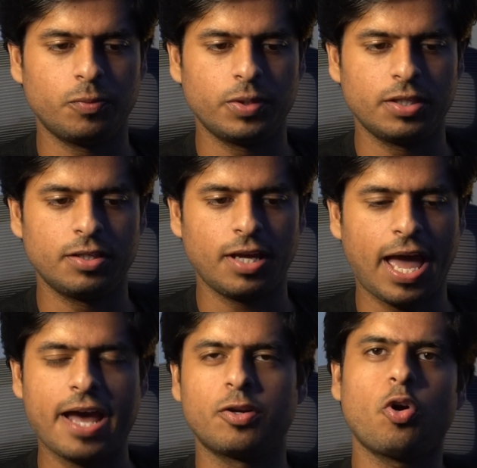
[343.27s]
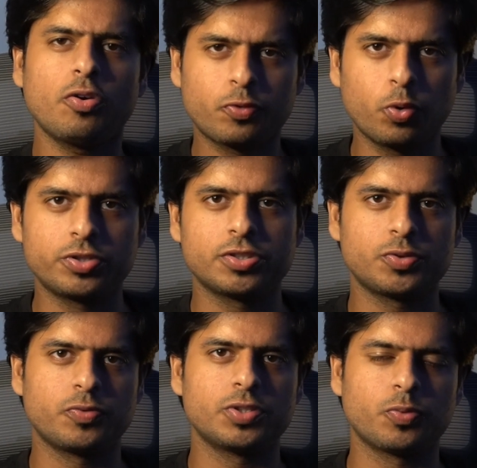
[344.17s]
we had a lot of
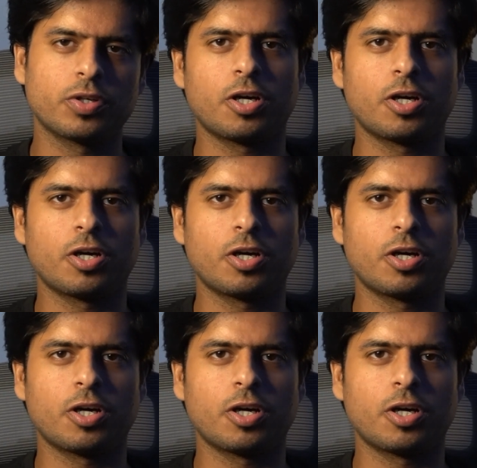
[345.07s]
questions which were